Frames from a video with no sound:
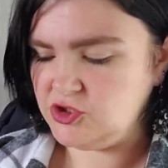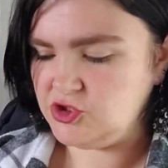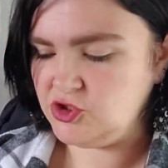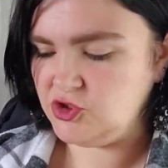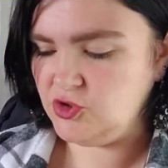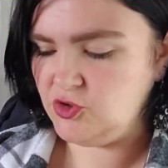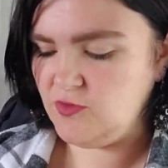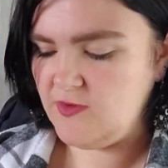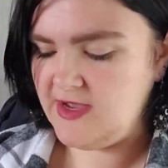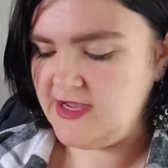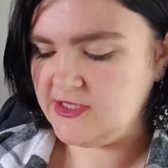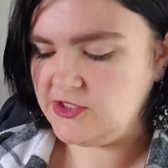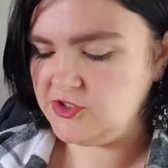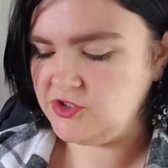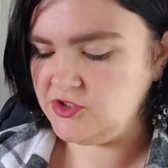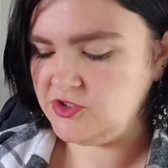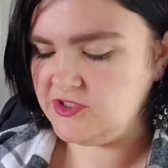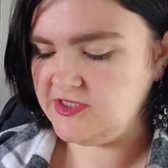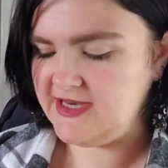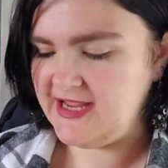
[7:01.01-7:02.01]

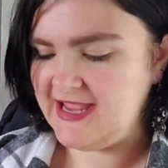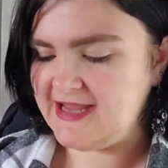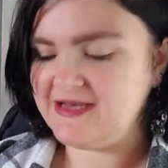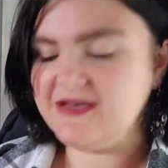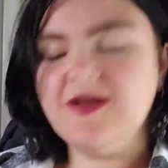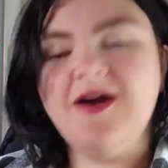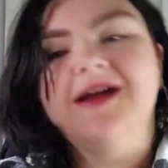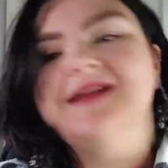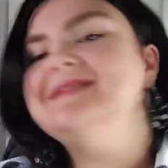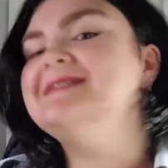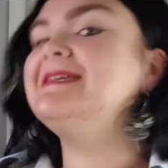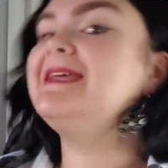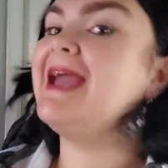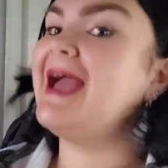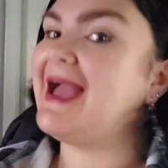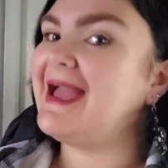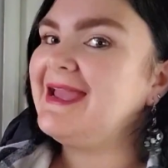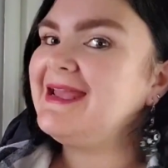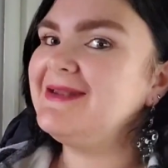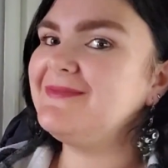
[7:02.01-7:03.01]

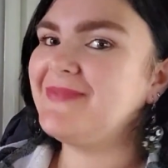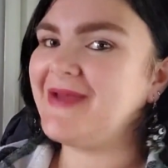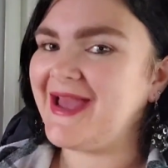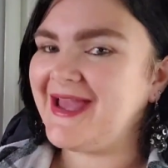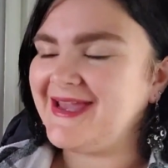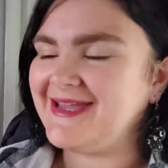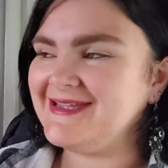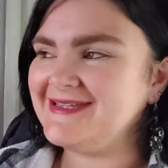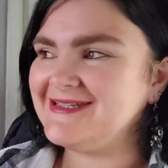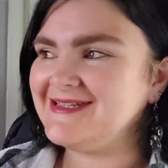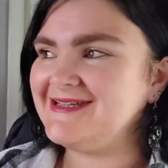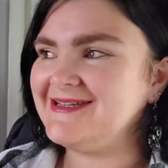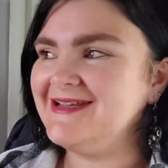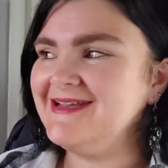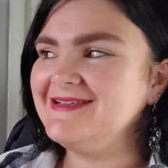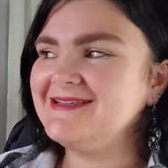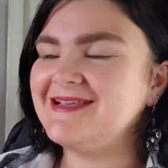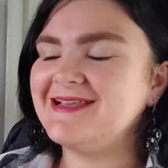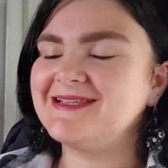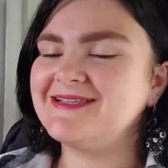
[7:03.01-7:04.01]
298
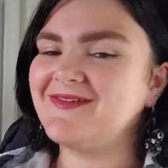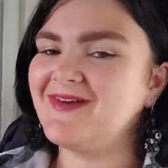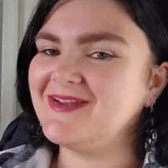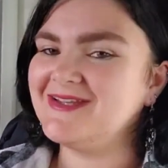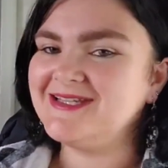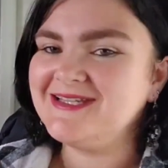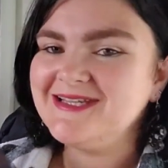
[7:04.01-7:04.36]
pages. So I